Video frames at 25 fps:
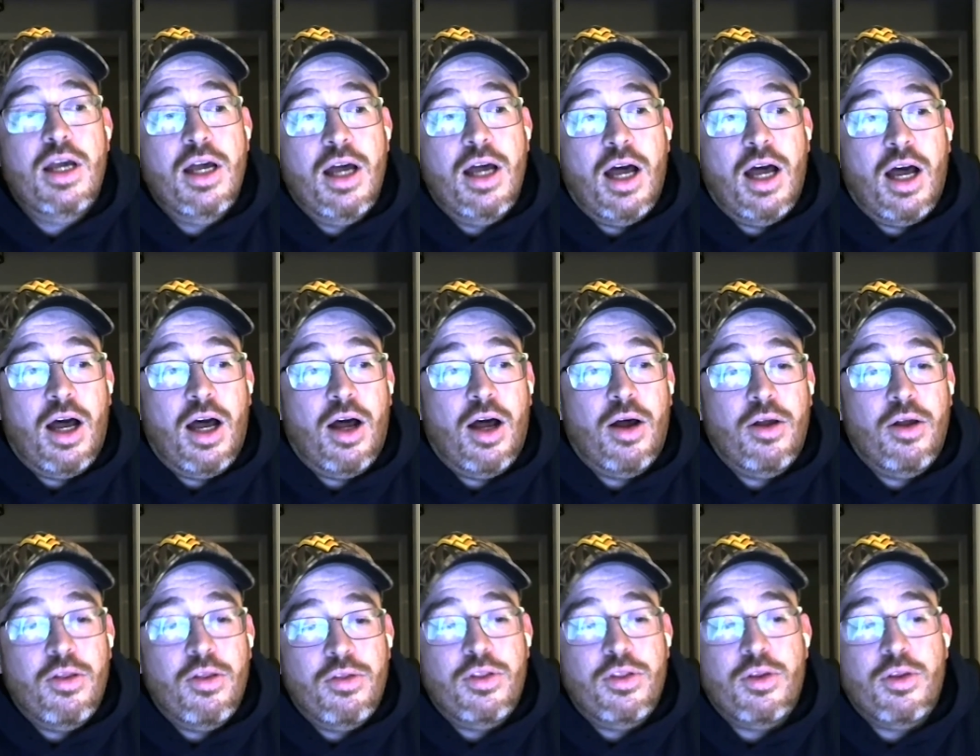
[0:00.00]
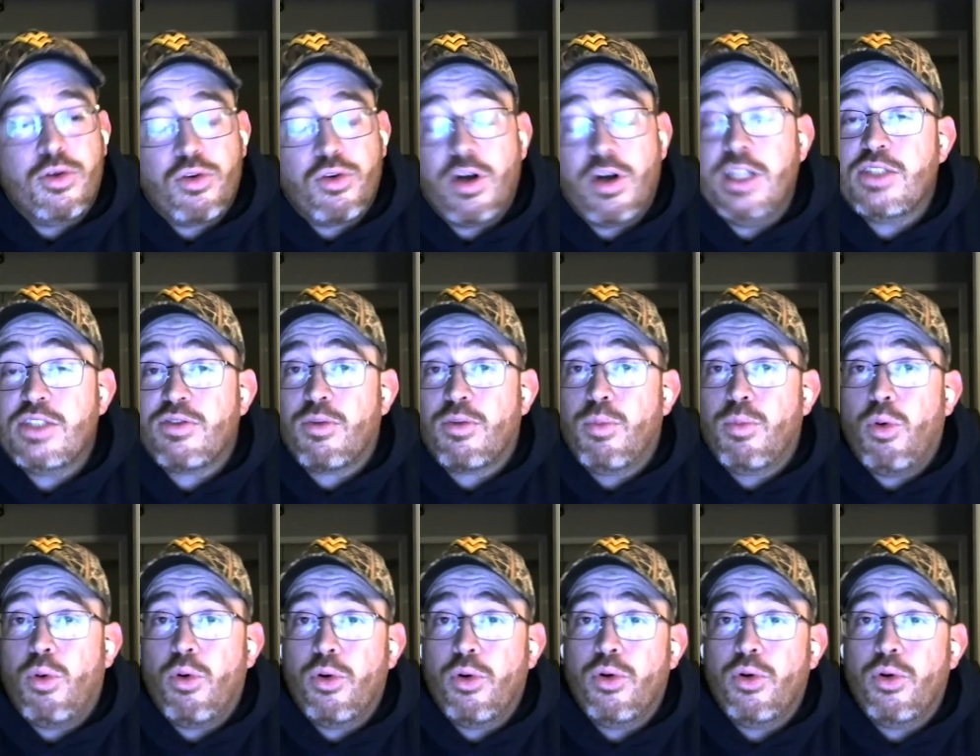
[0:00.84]
Uh, the transfer
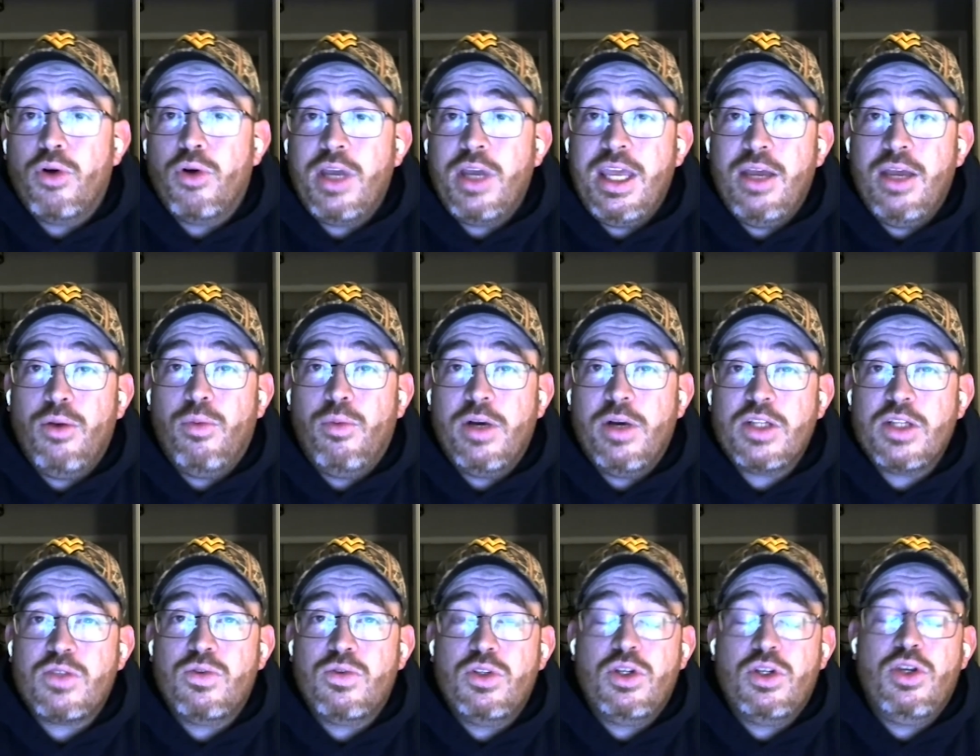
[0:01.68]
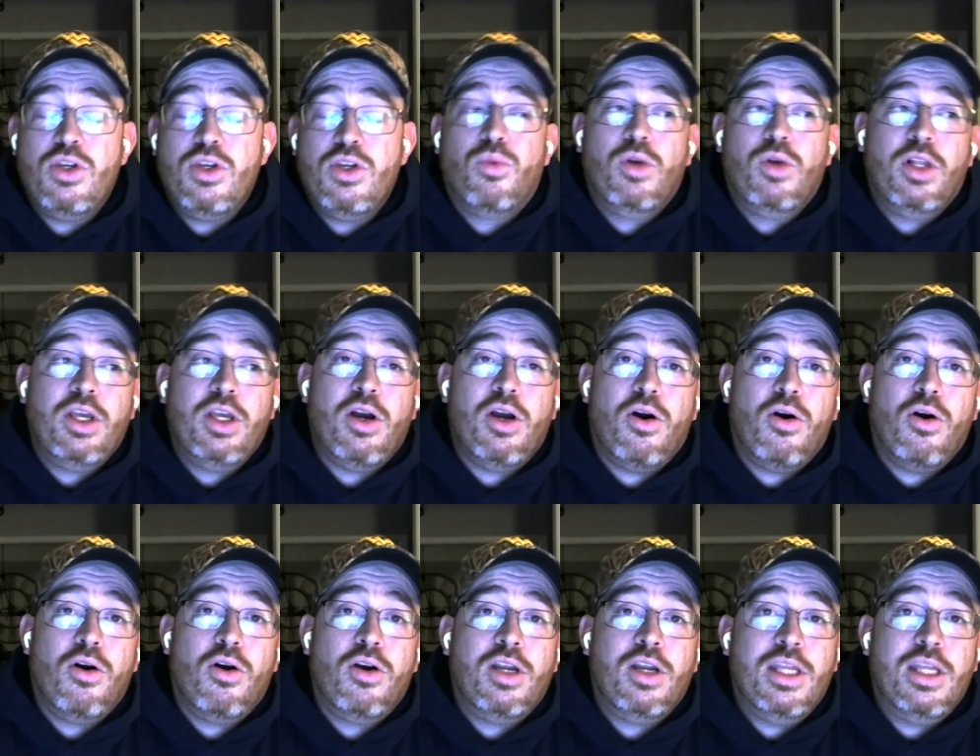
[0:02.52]
portal hit West Virginia really
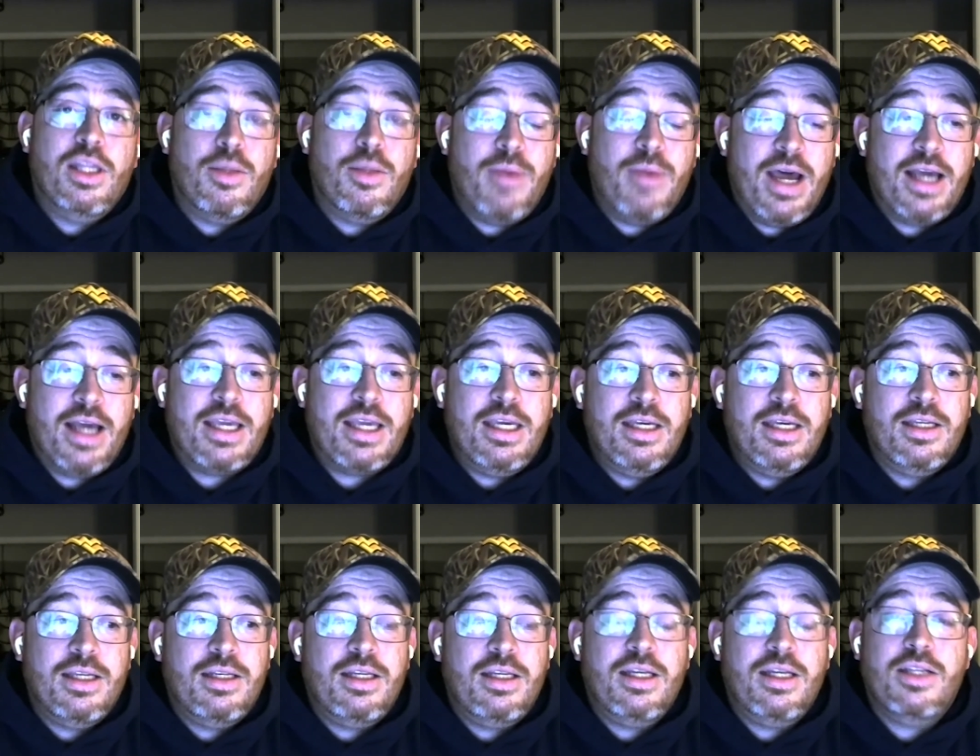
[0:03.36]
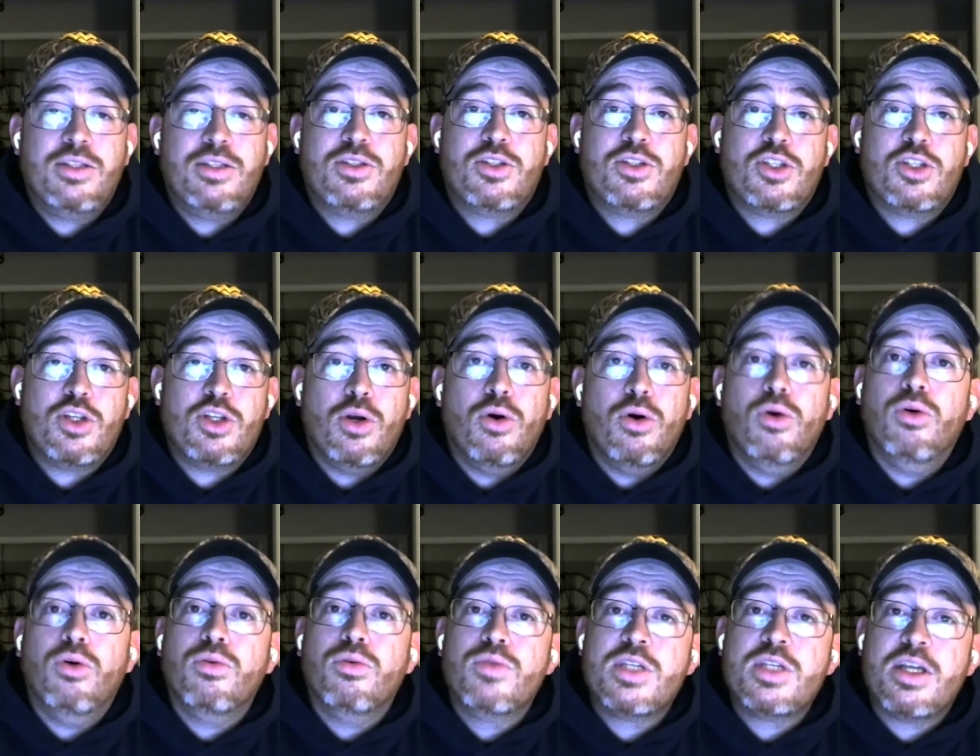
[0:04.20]
hard in the back end. It
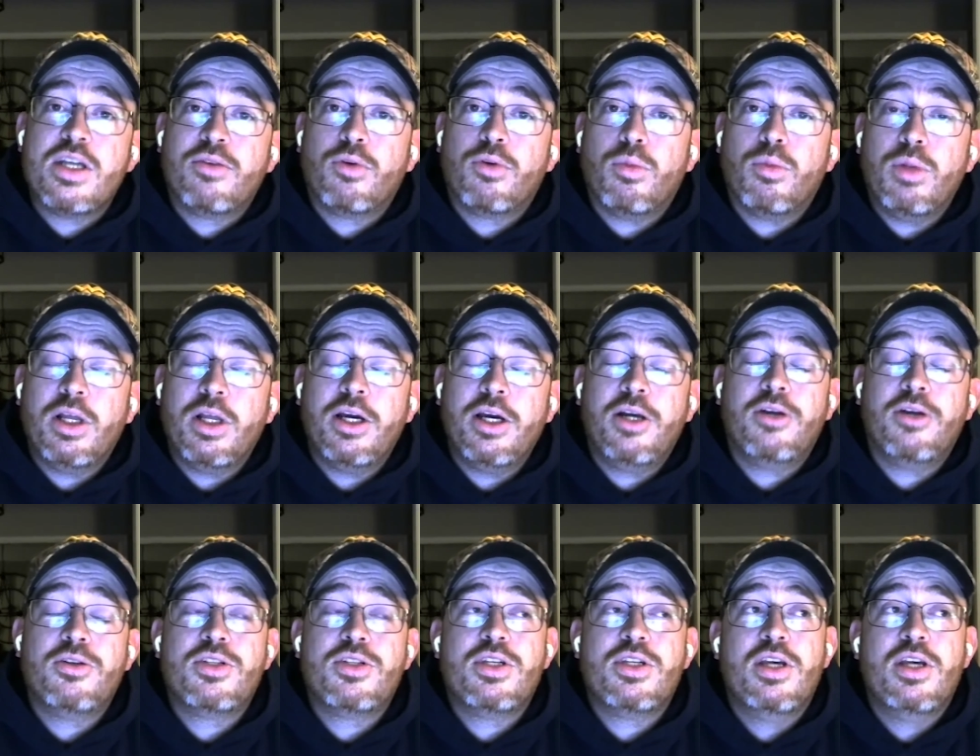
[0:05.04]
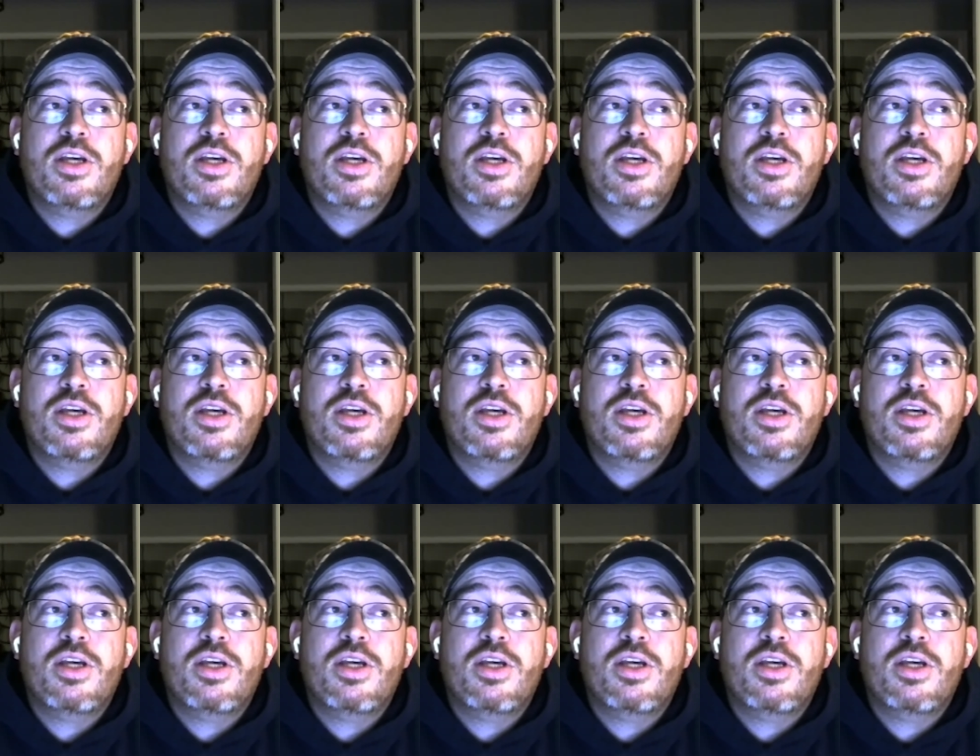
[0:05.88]
stole several players,